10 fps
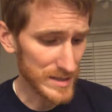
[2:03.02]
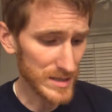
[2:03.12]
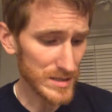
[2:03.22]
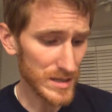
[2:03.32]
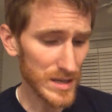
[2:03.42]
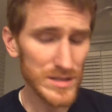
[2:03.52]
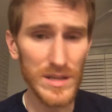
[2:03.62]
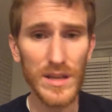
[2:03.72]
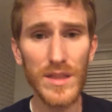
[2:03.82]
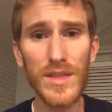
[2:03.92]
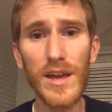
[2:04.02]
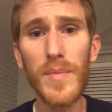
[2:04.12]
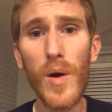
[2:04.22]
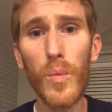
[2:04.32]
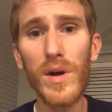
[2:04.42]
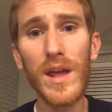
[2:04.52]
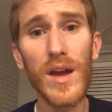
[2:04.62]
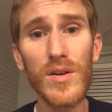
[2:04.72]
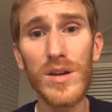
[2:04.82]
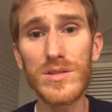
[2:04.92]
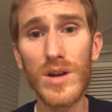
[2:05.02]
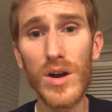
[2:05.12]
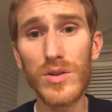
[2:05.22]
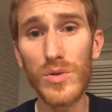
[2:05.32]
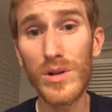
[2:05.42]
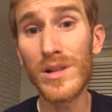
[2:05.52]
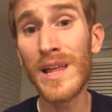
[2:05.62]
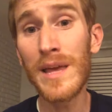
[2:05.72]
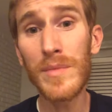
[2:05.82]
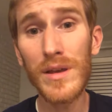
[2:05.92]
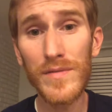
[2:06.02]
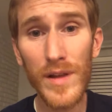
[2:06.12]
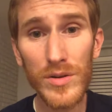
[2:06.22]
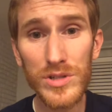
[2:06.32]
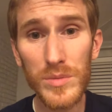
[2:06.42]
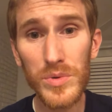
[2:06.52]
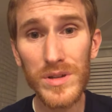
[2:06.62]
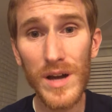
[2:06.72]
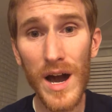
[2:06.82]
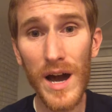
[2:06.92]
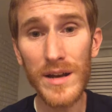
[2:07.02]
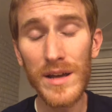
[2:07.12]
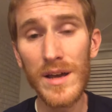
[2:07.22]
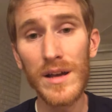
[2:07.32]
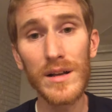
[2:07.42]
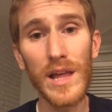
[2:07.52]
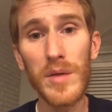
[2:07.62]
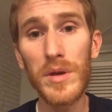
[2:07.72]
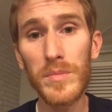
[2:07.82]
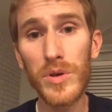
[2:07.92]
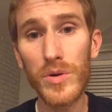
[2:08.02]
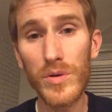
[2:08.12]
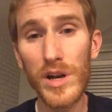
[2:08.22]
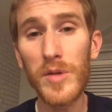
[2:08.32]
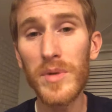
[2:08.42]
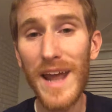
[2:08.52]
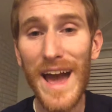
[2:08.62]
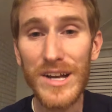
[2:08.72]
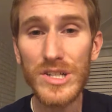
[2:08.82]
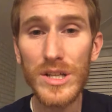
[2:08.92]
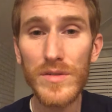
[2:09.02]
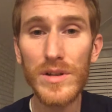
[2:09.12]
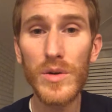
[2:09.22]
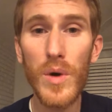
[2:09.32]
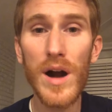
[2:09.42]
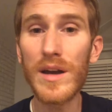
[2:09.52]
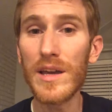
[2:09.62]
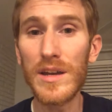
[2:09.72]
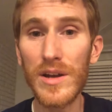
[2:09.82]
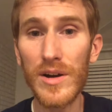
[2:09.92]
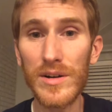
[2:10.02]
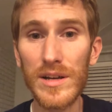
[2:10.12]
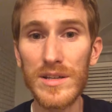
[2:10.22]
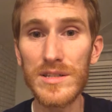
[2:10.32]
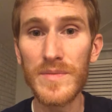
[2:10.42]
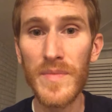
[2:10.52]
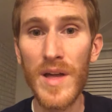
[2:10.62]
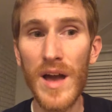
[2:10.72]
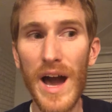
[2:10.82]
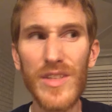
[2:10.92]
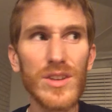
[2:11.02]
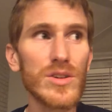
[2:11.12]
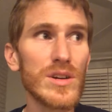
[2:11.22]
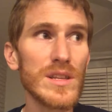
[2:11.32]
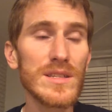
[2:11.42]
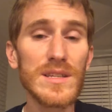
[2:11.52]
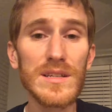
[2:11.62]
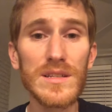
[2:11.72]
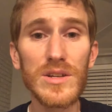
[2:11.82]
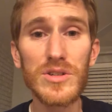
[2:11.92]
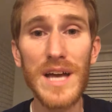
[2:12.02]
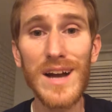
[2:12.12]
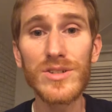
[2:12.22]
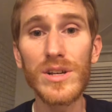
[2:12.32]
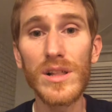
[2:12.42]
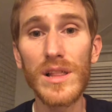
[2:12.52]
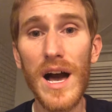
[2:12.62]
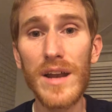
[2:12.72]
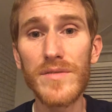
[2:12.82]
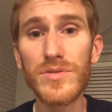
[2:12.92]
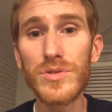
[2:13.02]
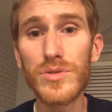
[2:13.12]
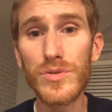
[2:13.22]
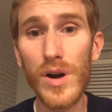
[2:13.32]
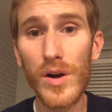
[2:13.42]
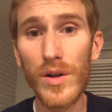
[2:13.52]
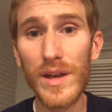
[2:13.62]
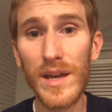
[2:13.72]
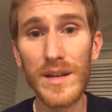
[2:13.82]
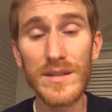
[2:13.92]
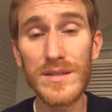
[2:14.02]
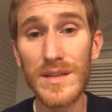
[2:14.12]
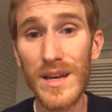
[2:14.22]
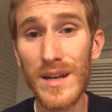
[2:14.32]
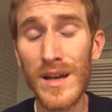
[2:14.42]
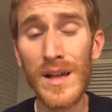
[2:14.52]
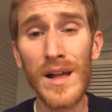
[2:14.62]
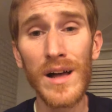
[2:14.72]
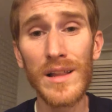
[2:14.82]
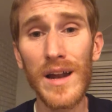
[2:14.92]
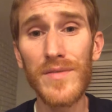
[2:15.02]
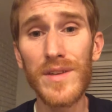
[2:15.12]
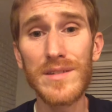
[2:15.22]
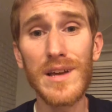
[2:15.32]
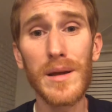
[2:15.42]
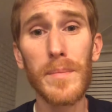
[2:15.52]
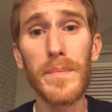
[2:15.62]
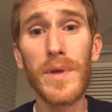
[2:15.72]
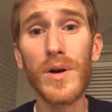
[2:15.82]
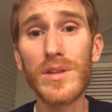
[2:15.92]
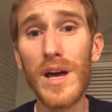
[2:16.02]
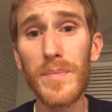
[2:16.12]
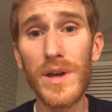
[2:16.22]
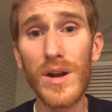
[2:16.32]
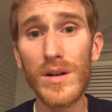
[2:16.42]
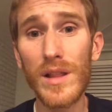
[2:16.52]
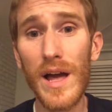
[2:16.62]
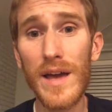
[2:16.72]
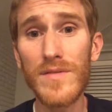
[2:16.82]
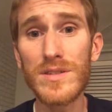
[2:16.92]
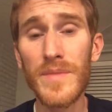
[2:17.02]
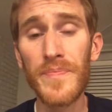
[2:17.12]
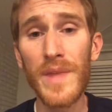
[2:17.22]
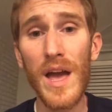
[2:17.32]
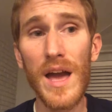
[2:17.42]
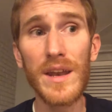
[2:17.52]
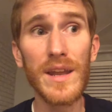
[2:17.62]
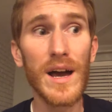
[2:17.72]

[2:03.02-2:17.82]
is to think about what areas are you claiming fellowship with God, claiming purity, but actually really walking in darkness. I think during this season, there's actually a lot of struggle in sin, a lot of things that can build up in our lives and